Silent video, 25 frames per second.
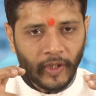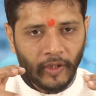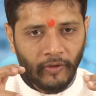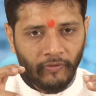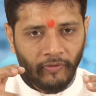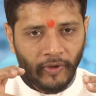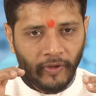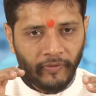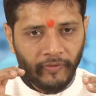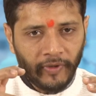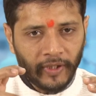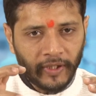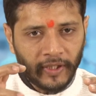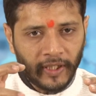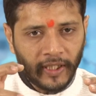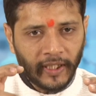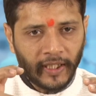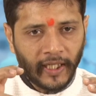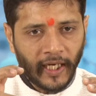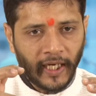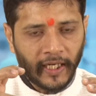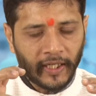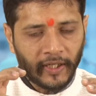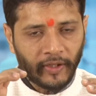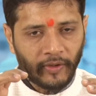When we see
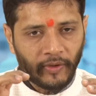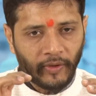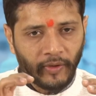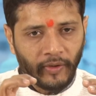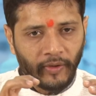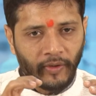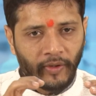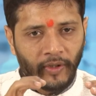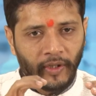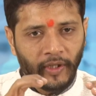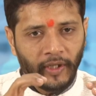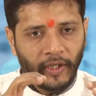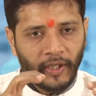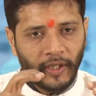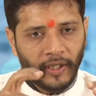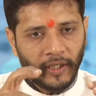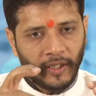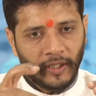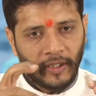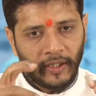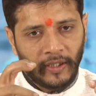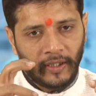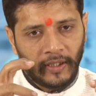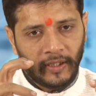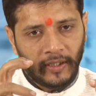that
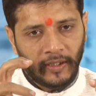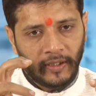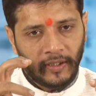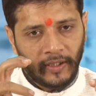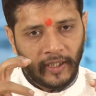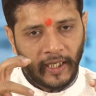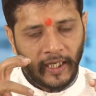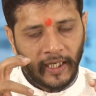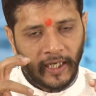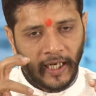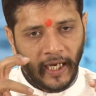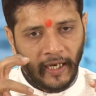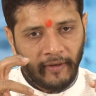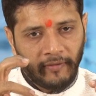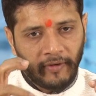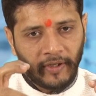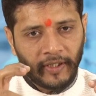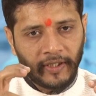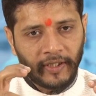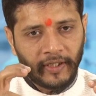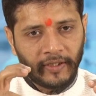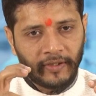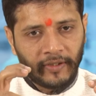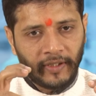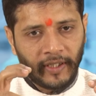that average
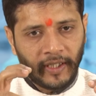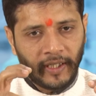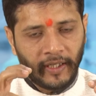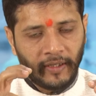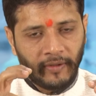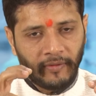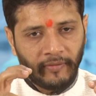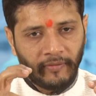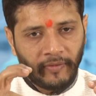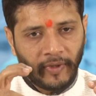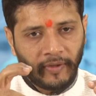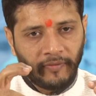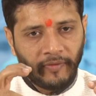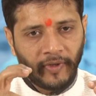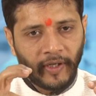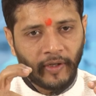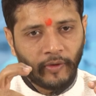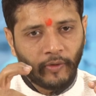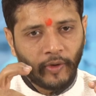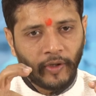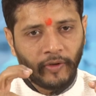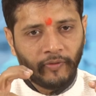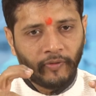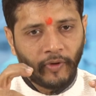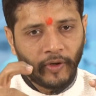is there, when we are
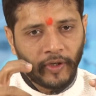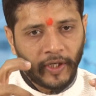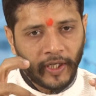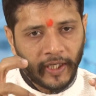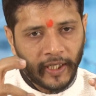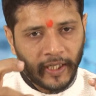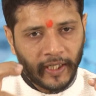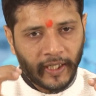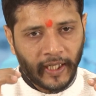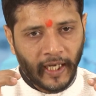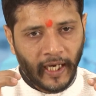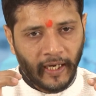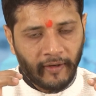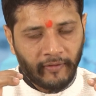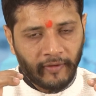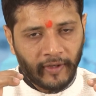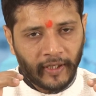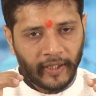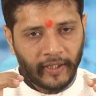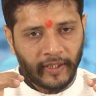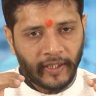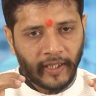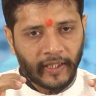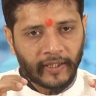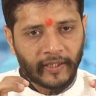going for taking the average,
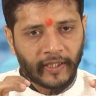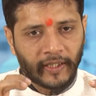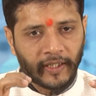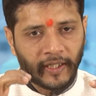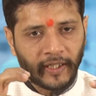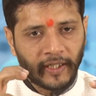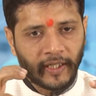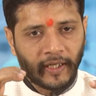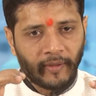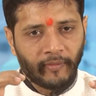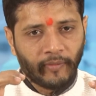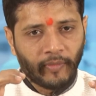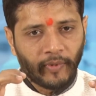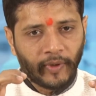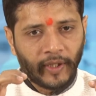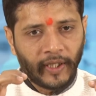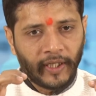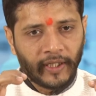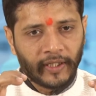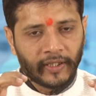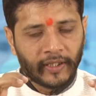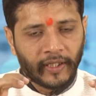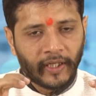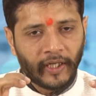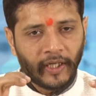there are certain
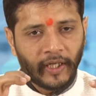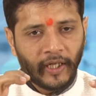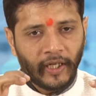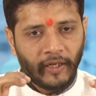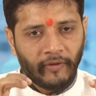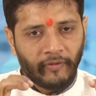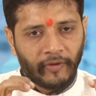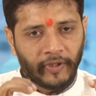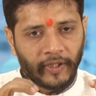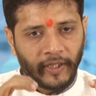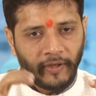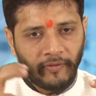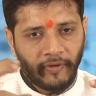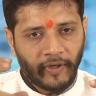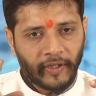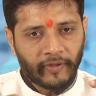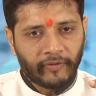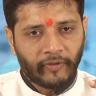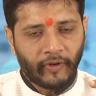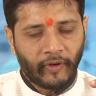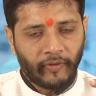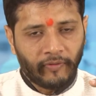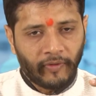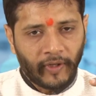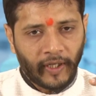components which differs
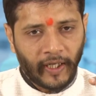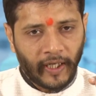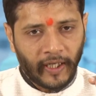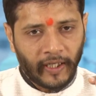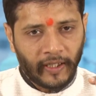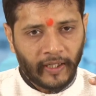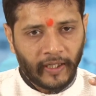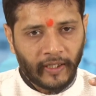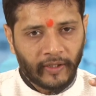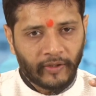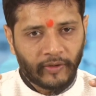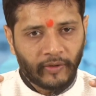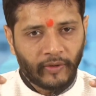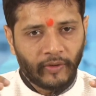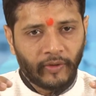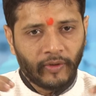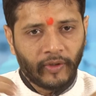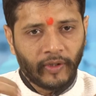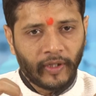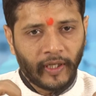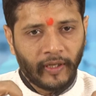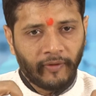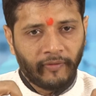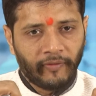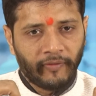from one another. So
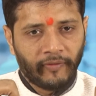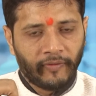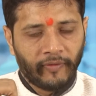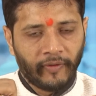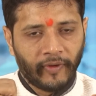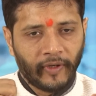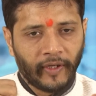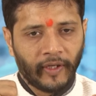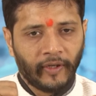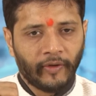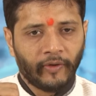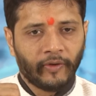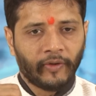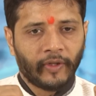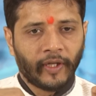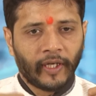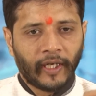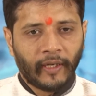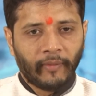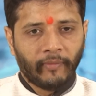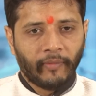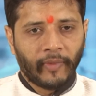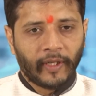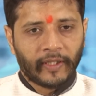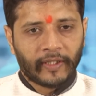if the
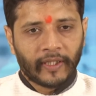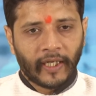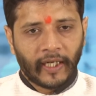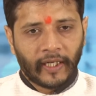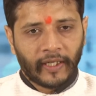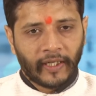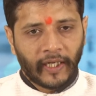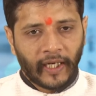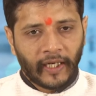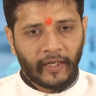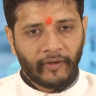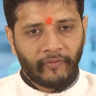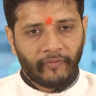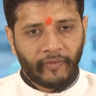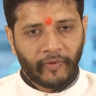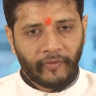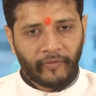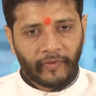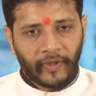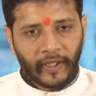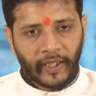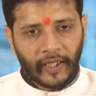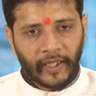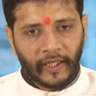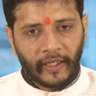numbers are 10,
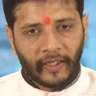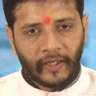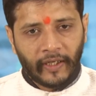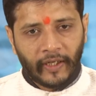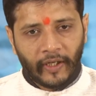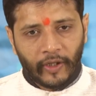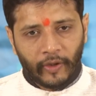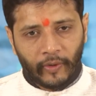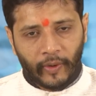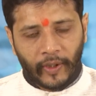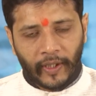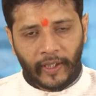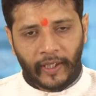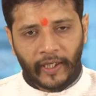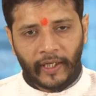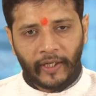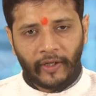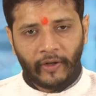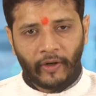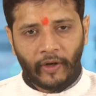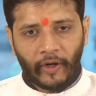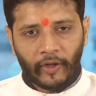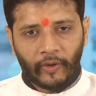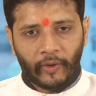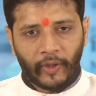15, 20
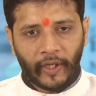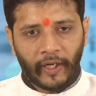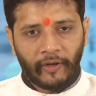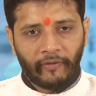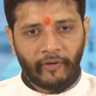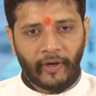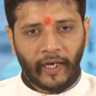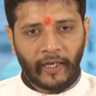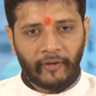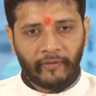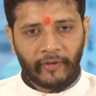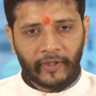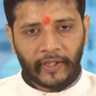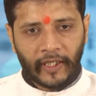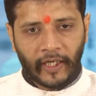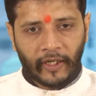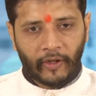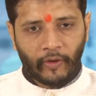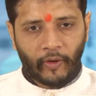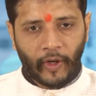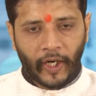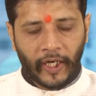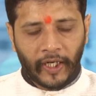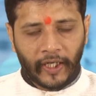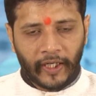or 25 which are
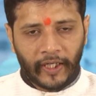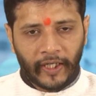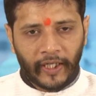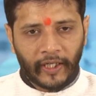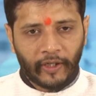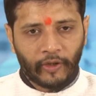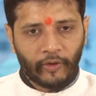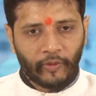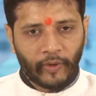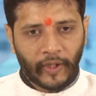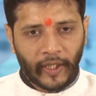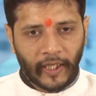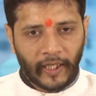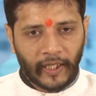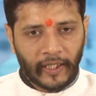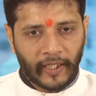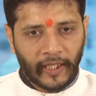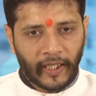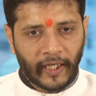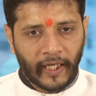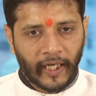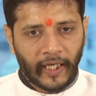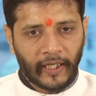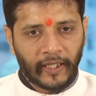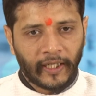quite near to one
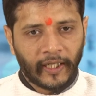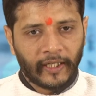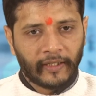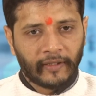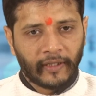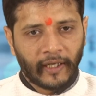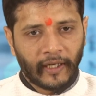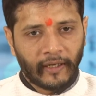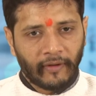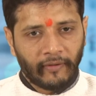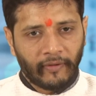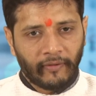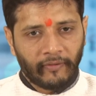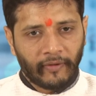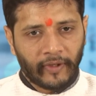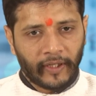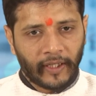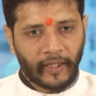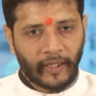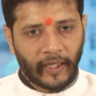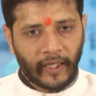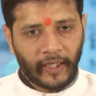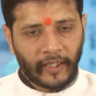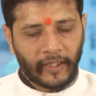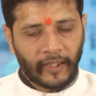another, and there is
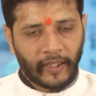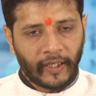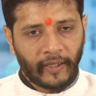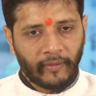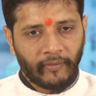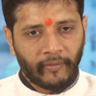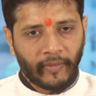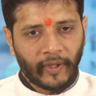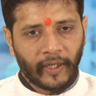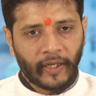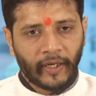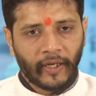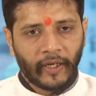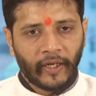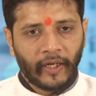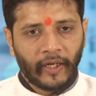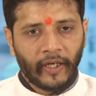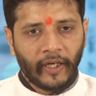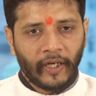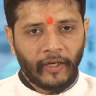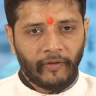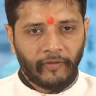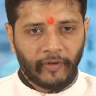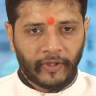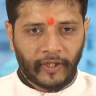another number
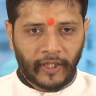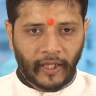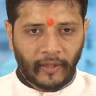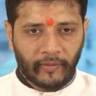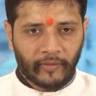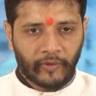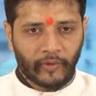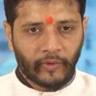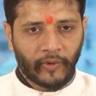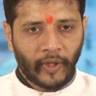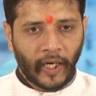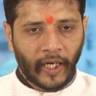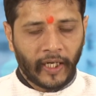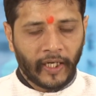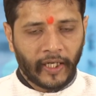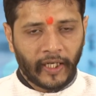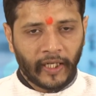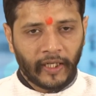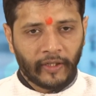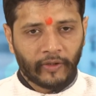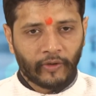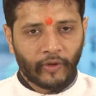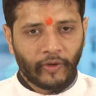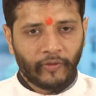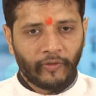which comes to 90.
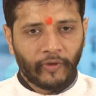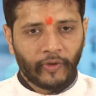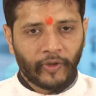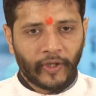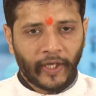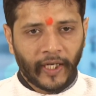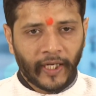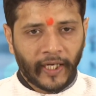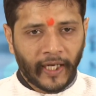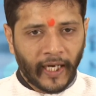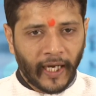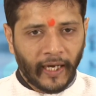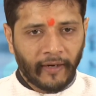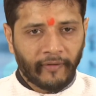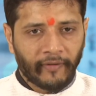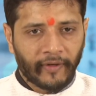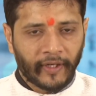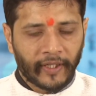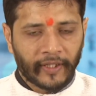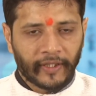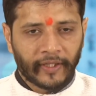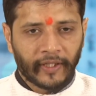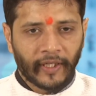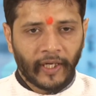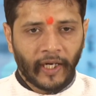So if you take an
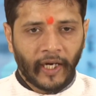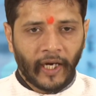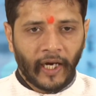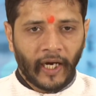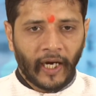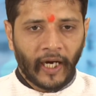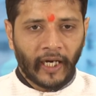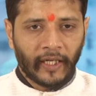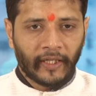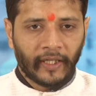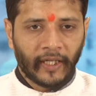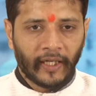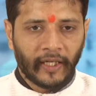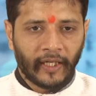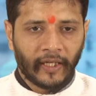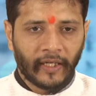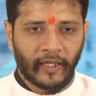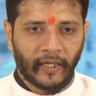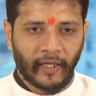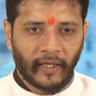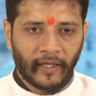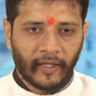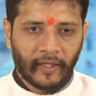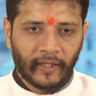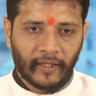average, I think
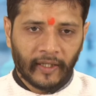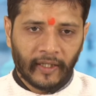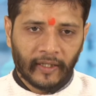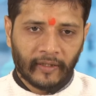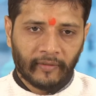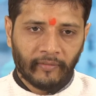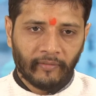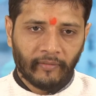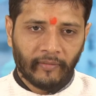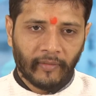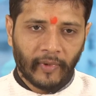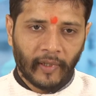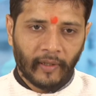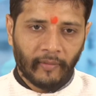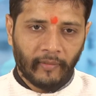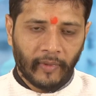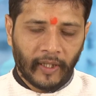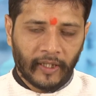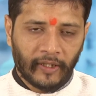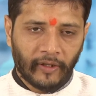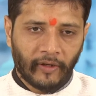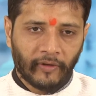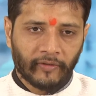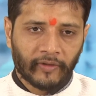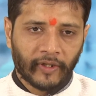this
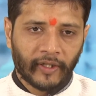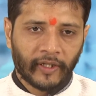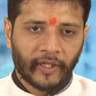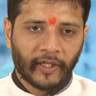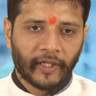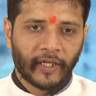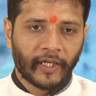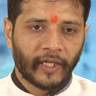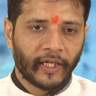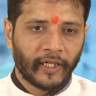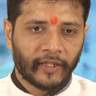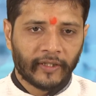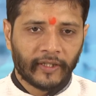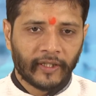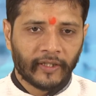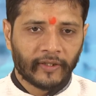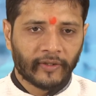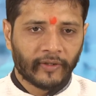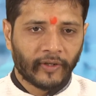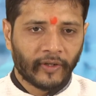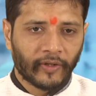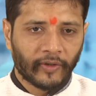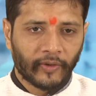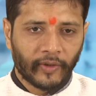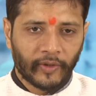measure of center tendency is
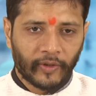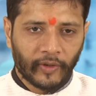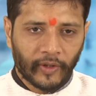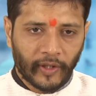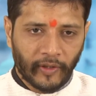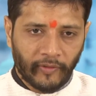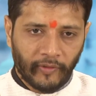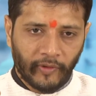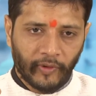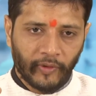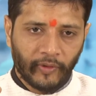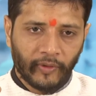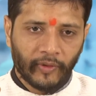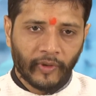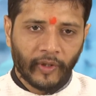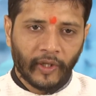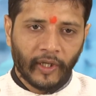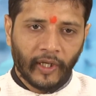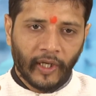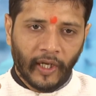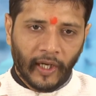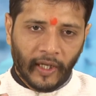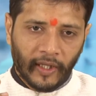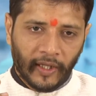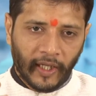not going to give you
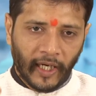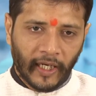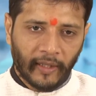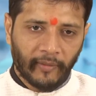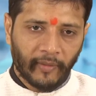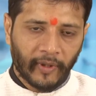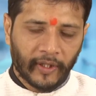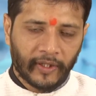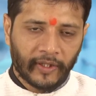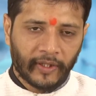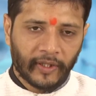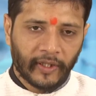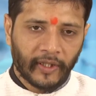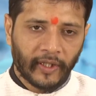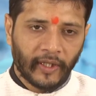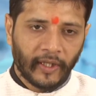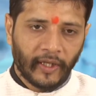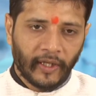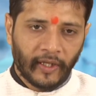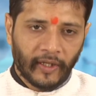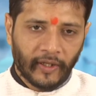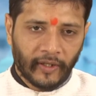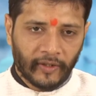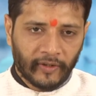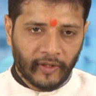that much
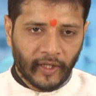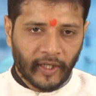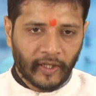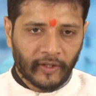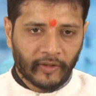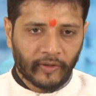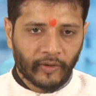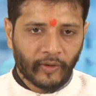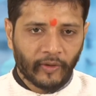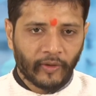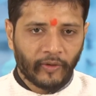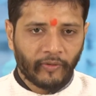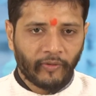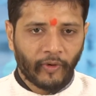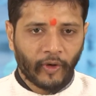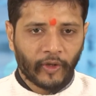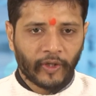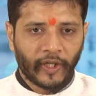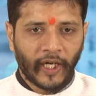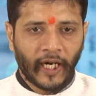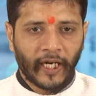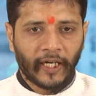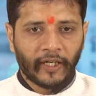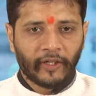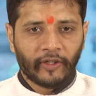result. So for
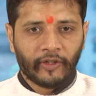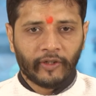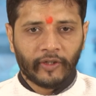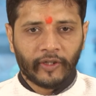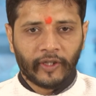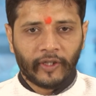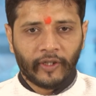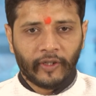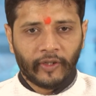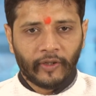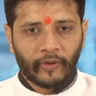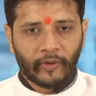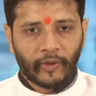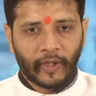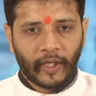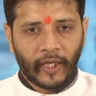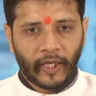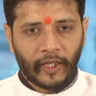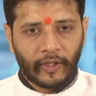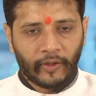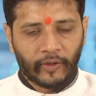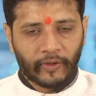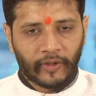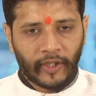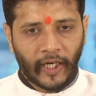that you
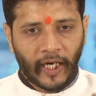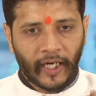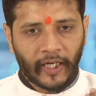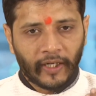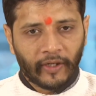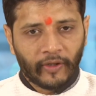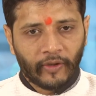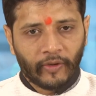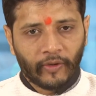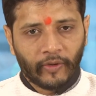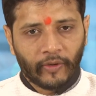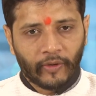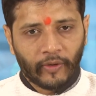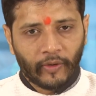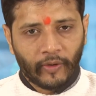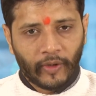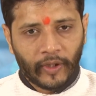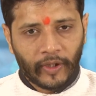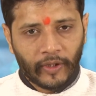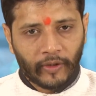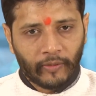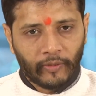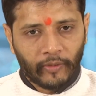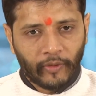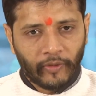start
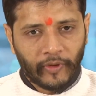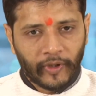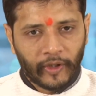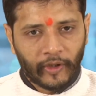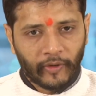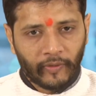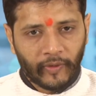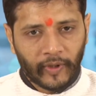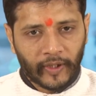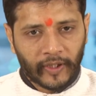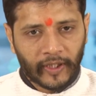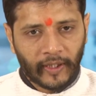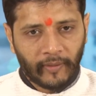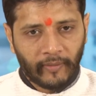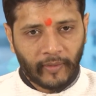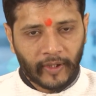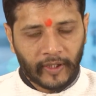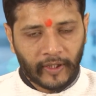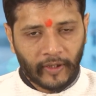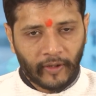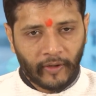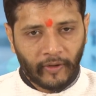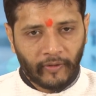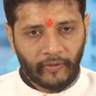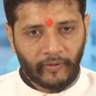moving towards the
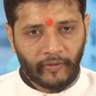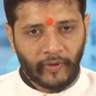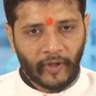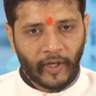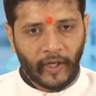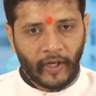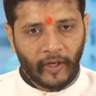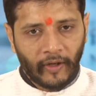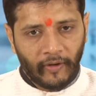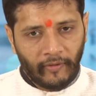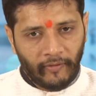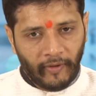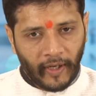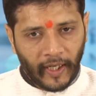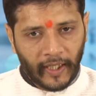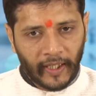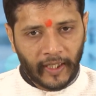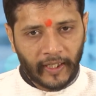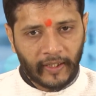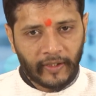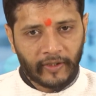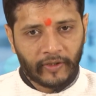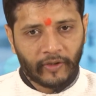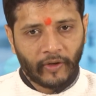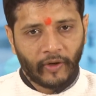measure of
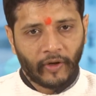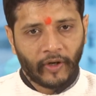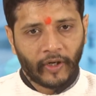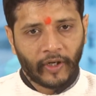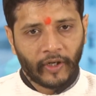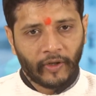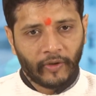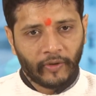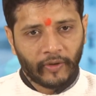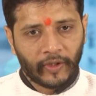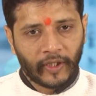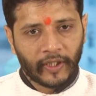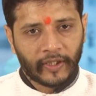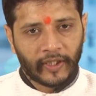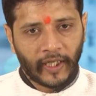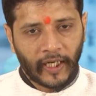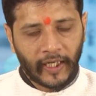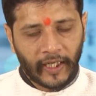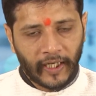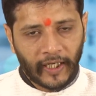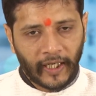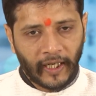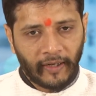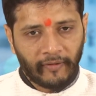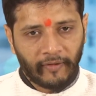variance or the
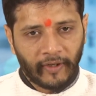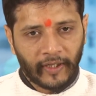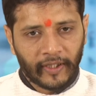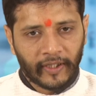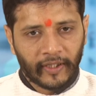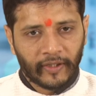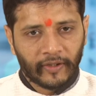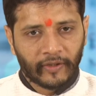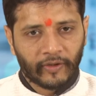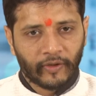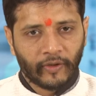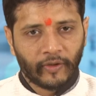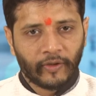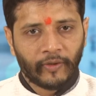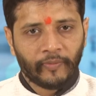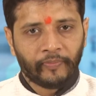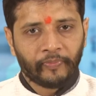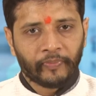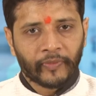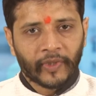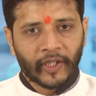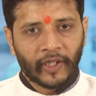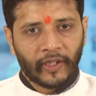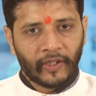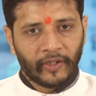standard deviation. So
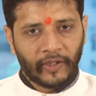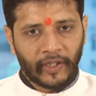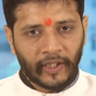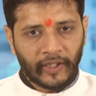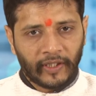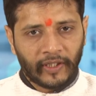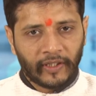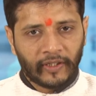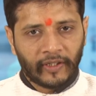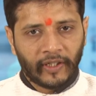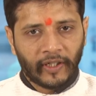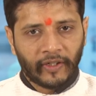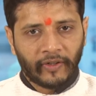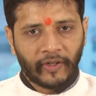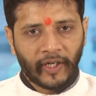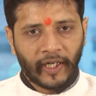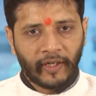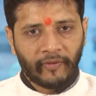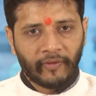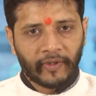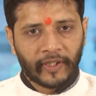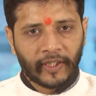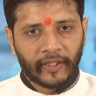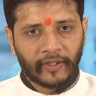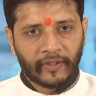this is the trend
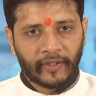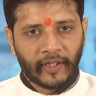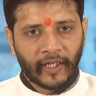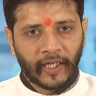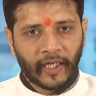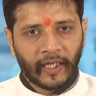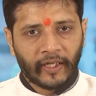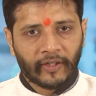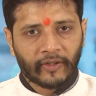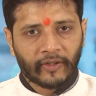which is there.